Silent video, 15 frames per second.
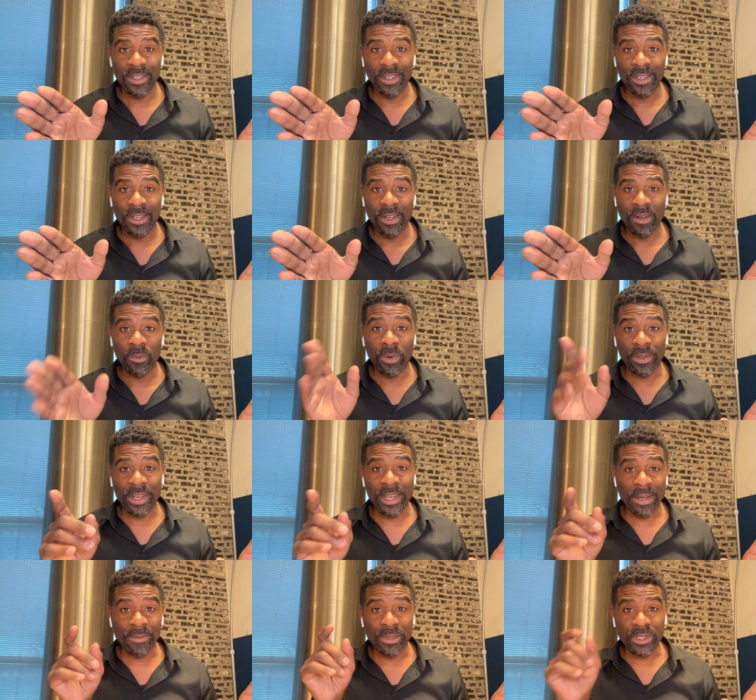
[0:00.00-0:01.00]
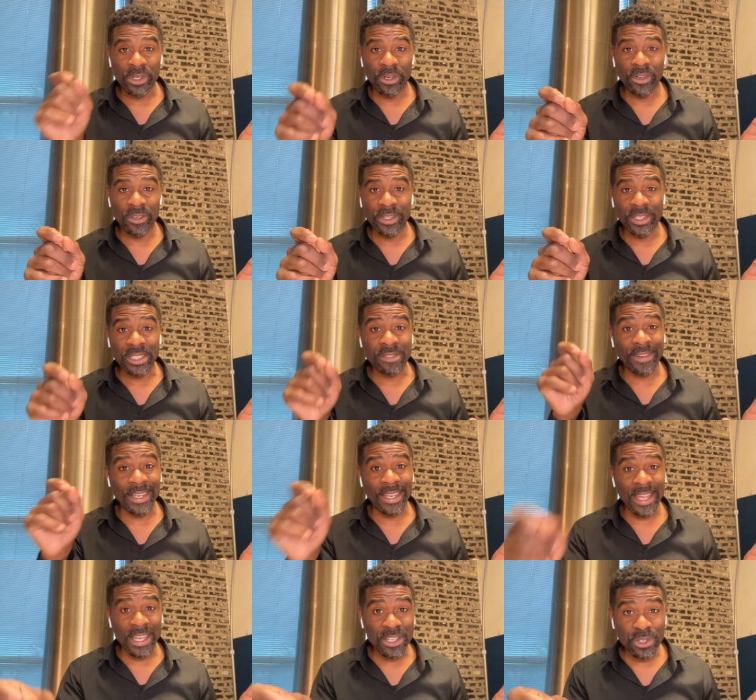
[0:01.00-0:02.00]
Whether that return is
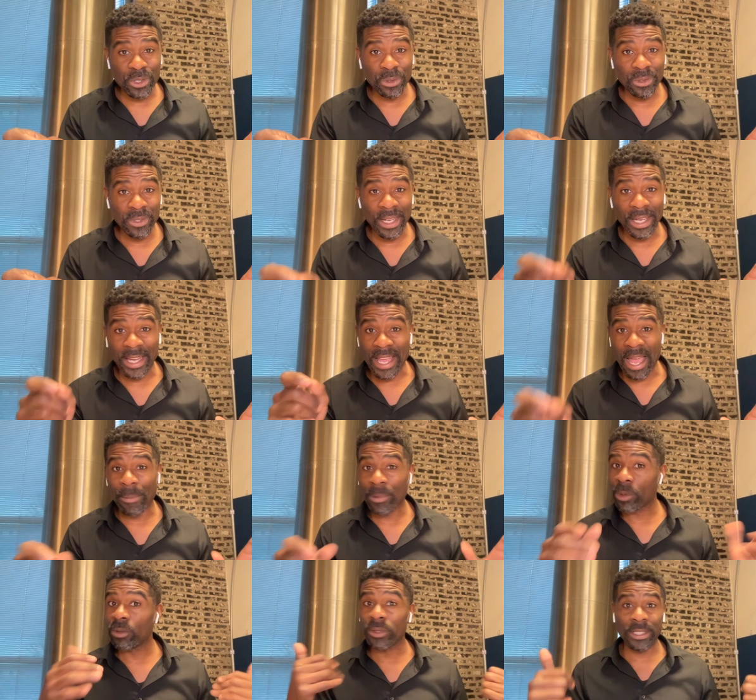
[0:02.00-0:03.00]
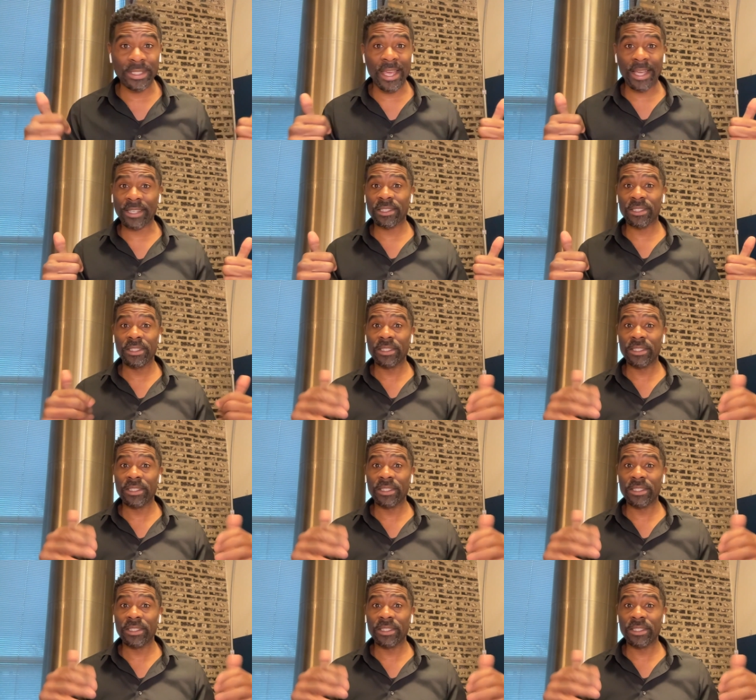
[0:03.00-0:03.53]
financial and capital, that's excellent.